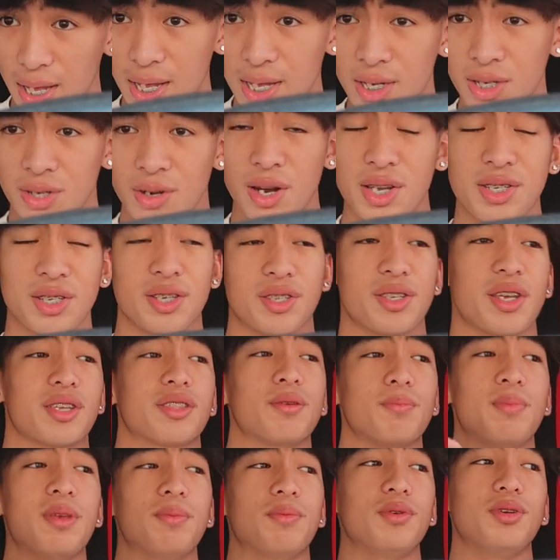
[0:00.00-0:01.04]
it's crazy because like
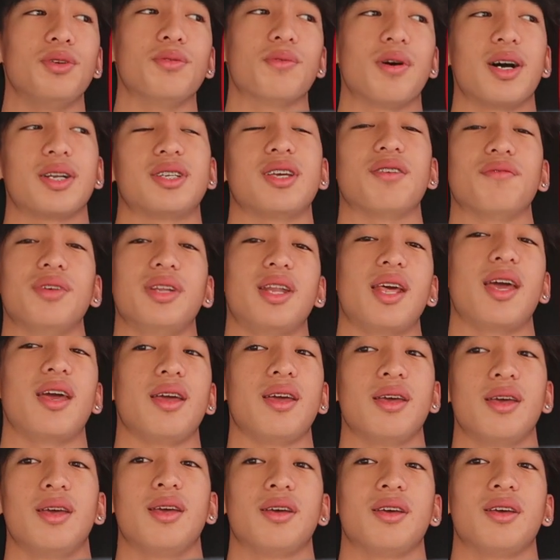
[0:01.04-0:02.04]
the people you watch every day,